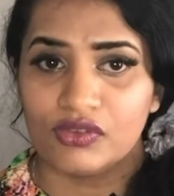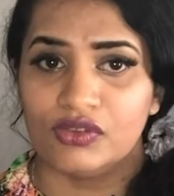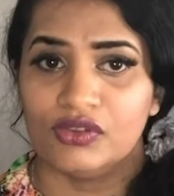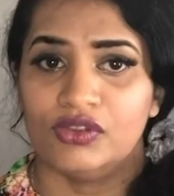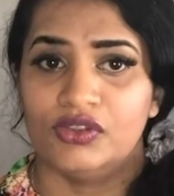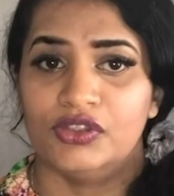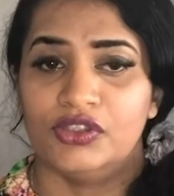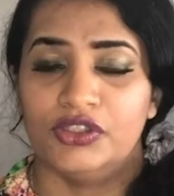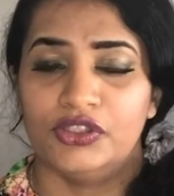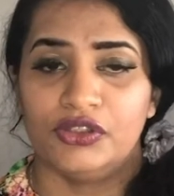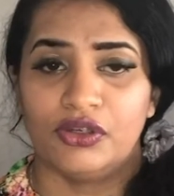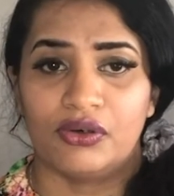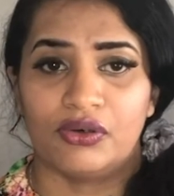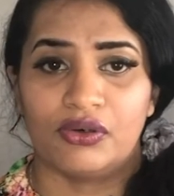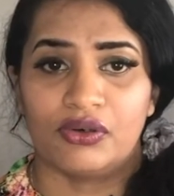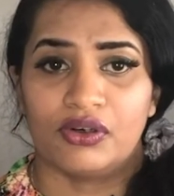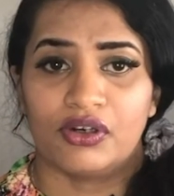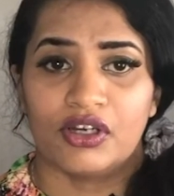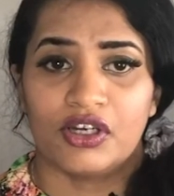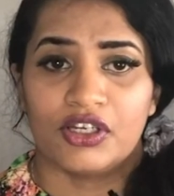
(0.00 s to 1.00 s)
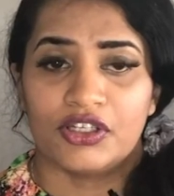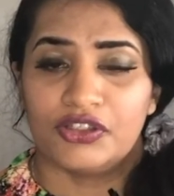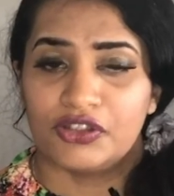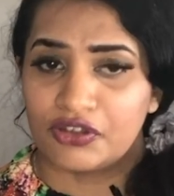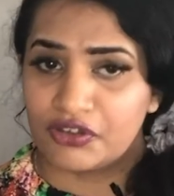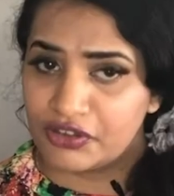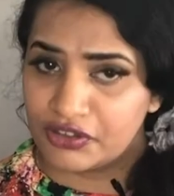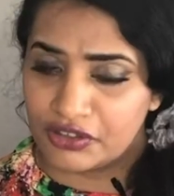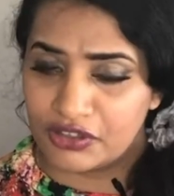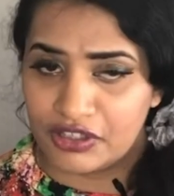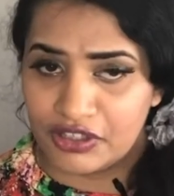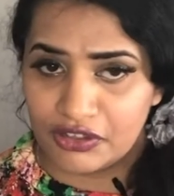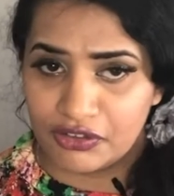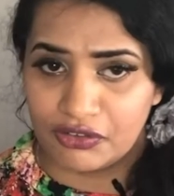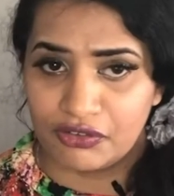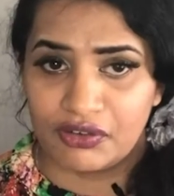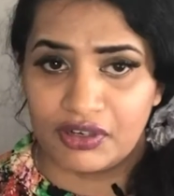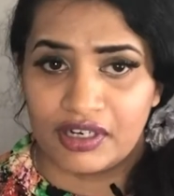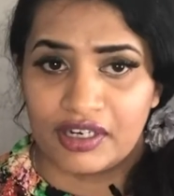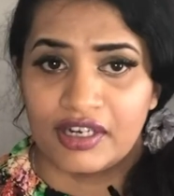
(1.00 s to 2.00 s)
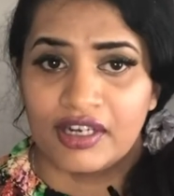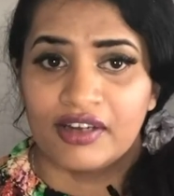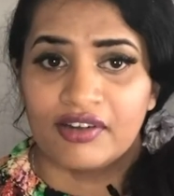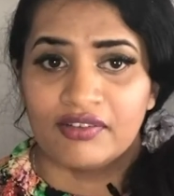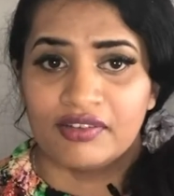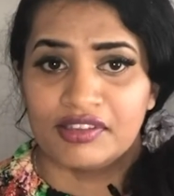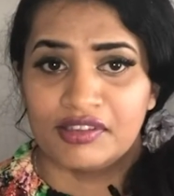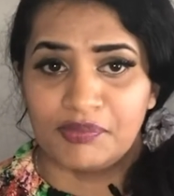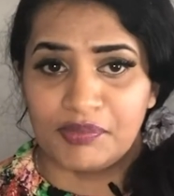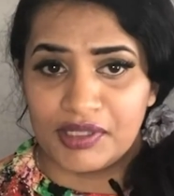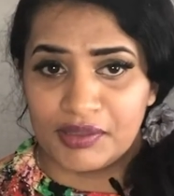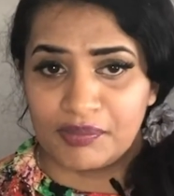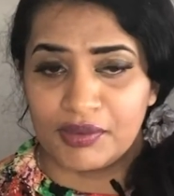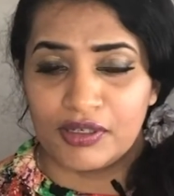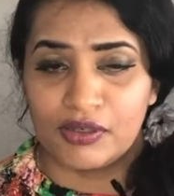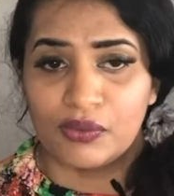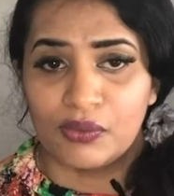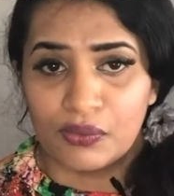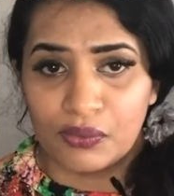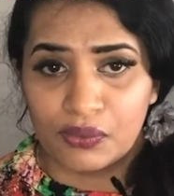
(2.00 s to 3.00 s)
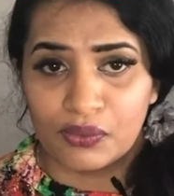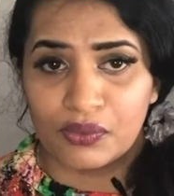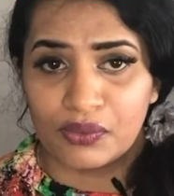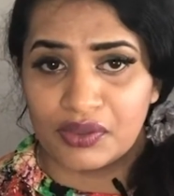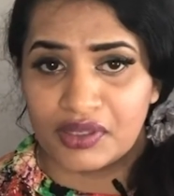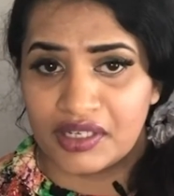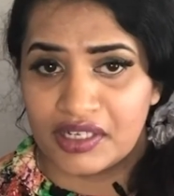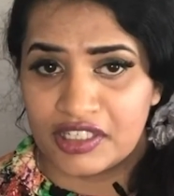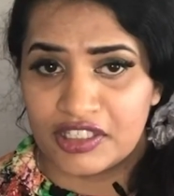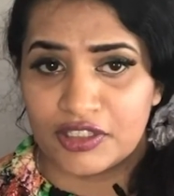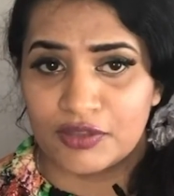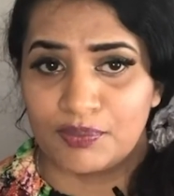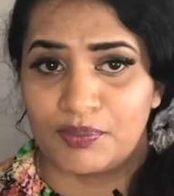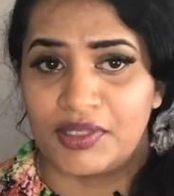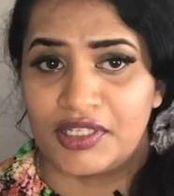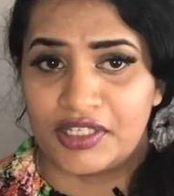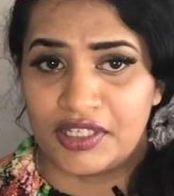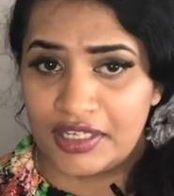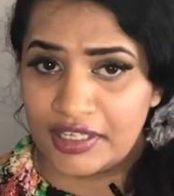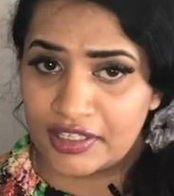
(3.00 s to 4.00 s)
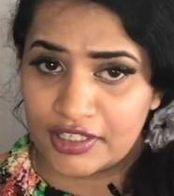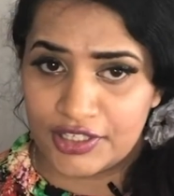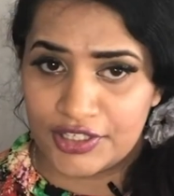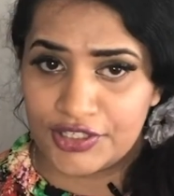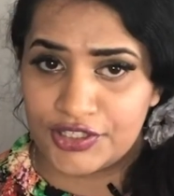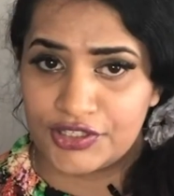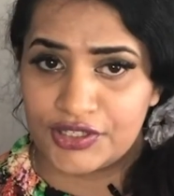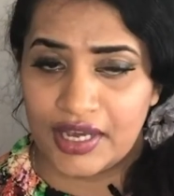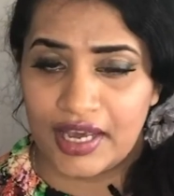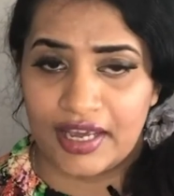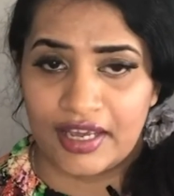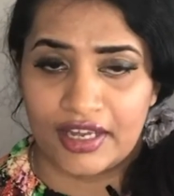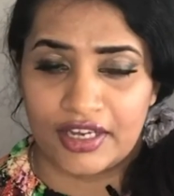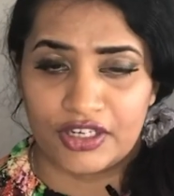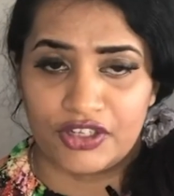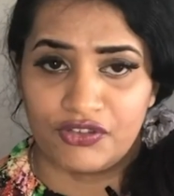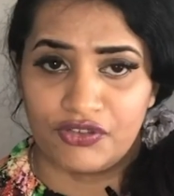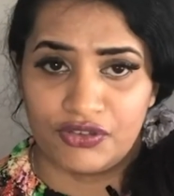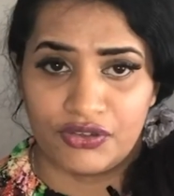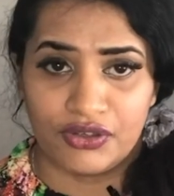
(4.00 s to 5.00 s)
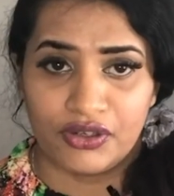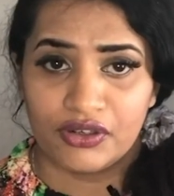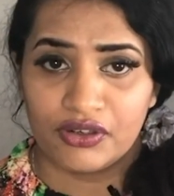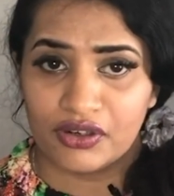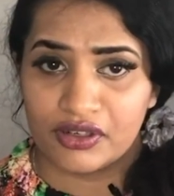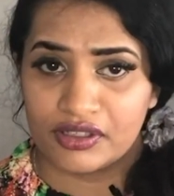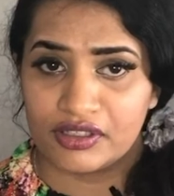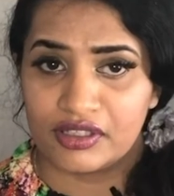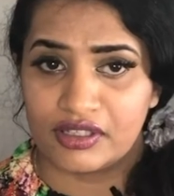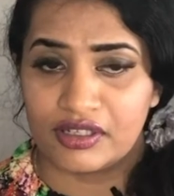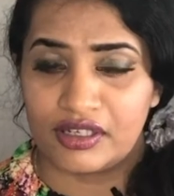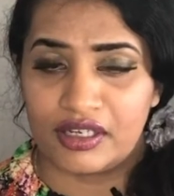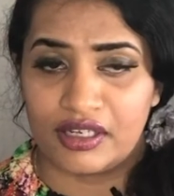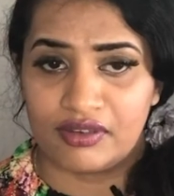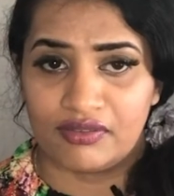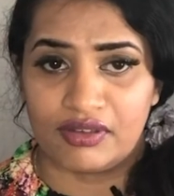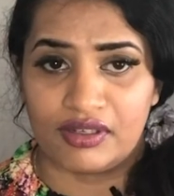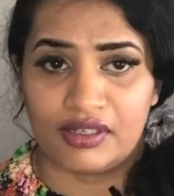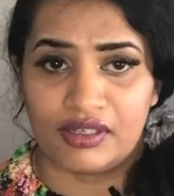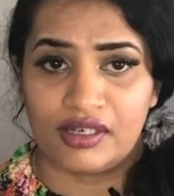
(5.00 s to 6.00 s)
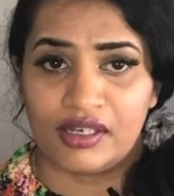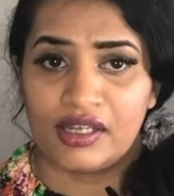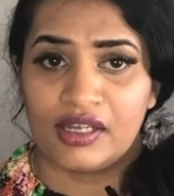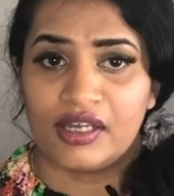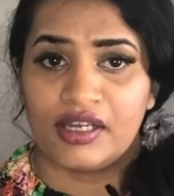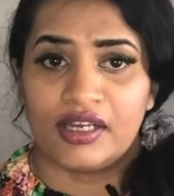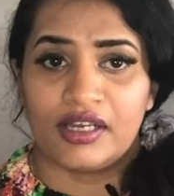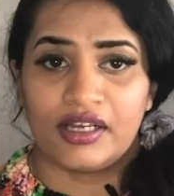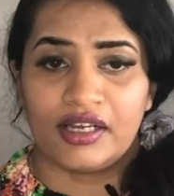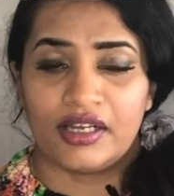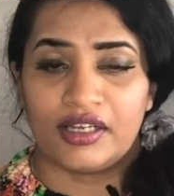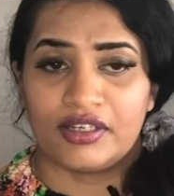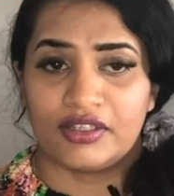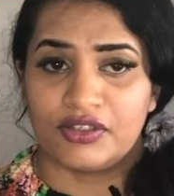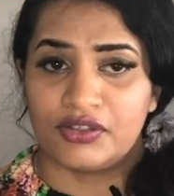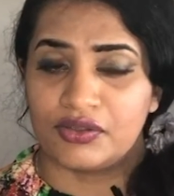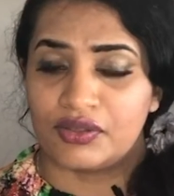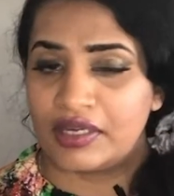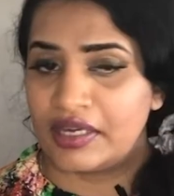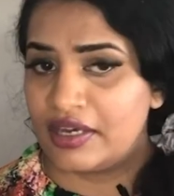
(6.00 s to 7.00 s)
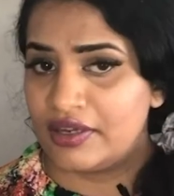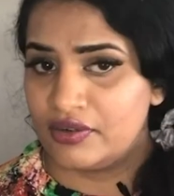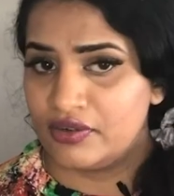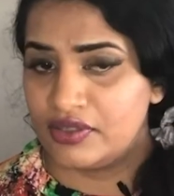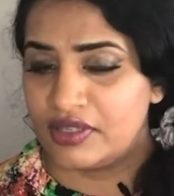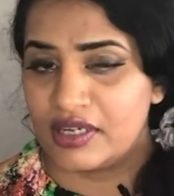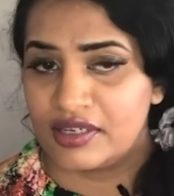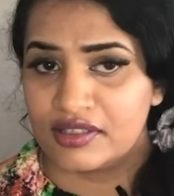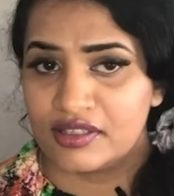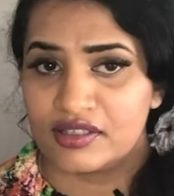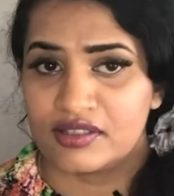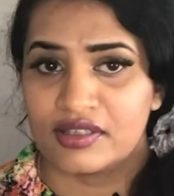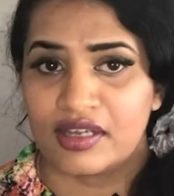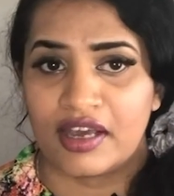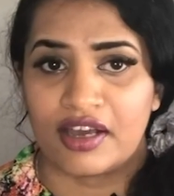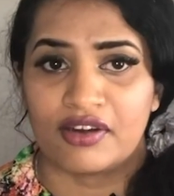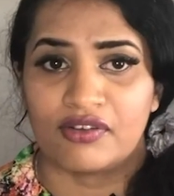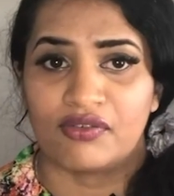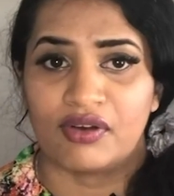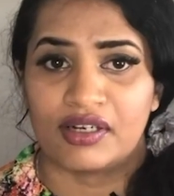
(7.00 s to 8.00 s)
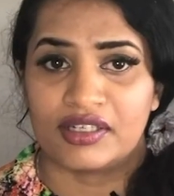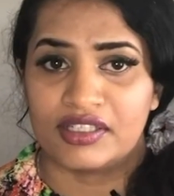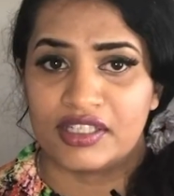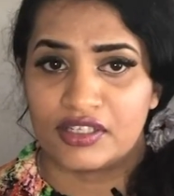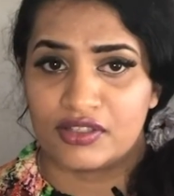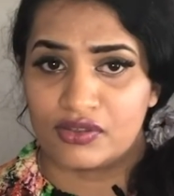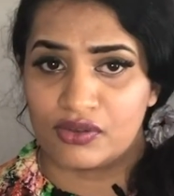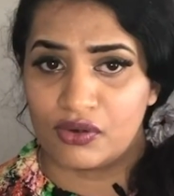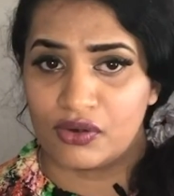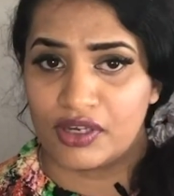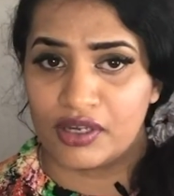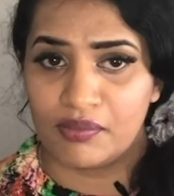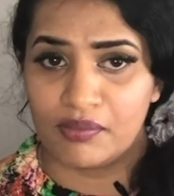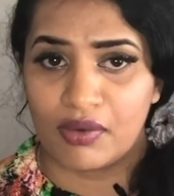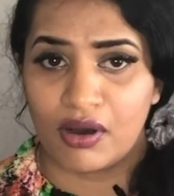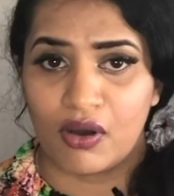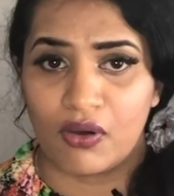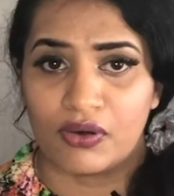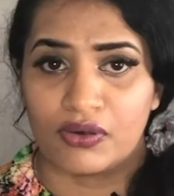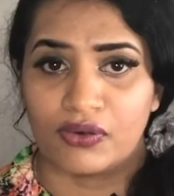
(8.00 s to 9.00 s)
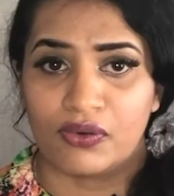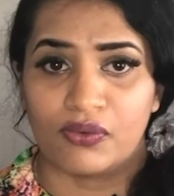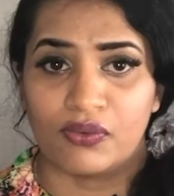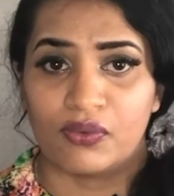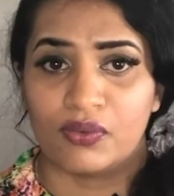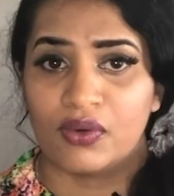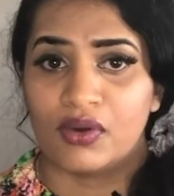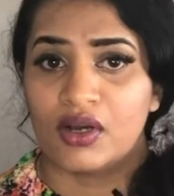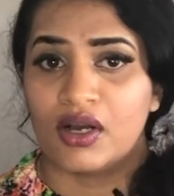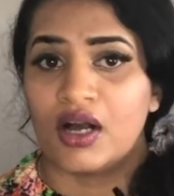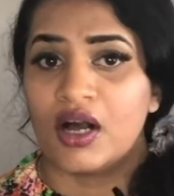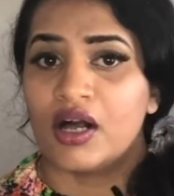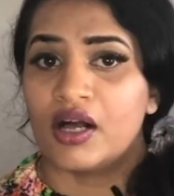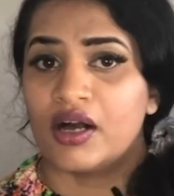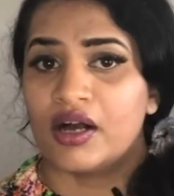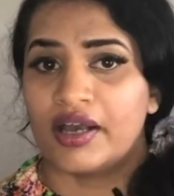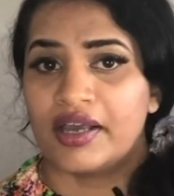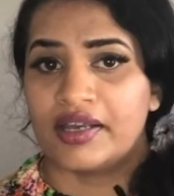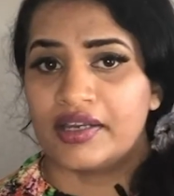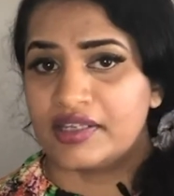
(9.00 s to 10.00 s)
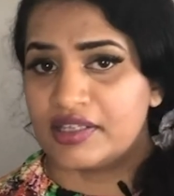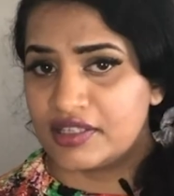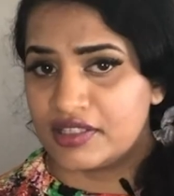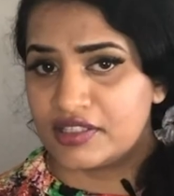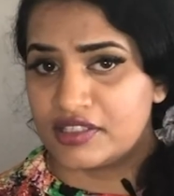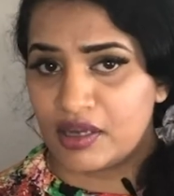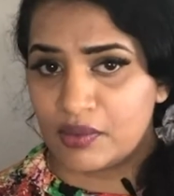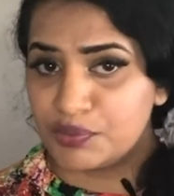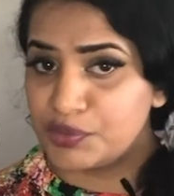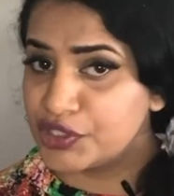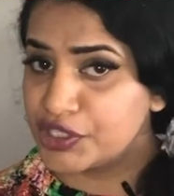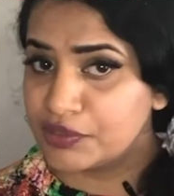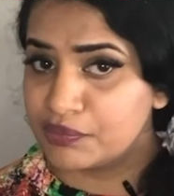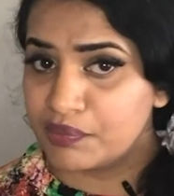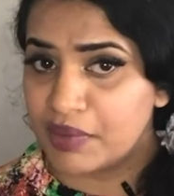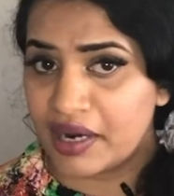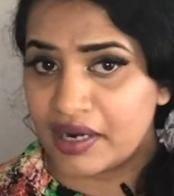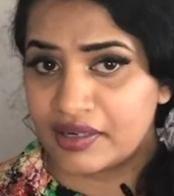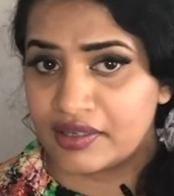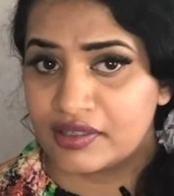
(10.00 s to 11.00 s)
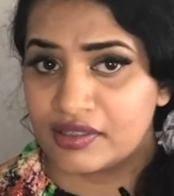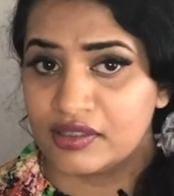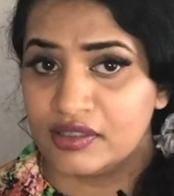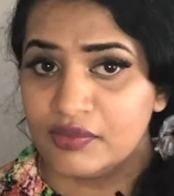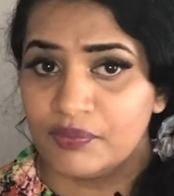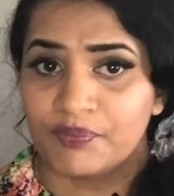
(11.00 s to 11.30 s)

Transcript: you're going to live with the people who really speak English. And if you're not the level and you cannot understand what they're talking about or any subject matter,